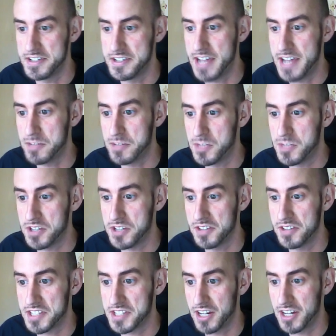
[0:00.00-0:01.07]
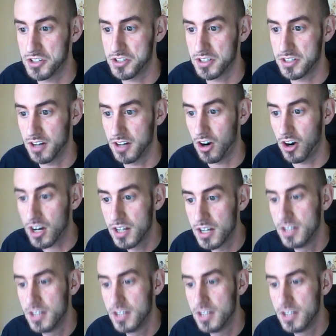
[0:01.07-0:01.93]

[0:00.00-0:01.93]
damage numbers on this character are.